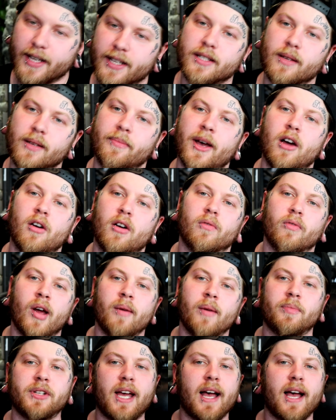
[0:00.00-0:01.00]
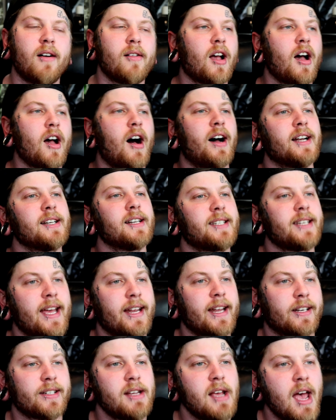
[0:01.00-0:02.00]
is about reptile
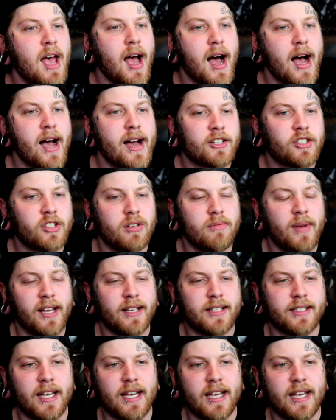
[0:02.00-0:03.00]
content. She makes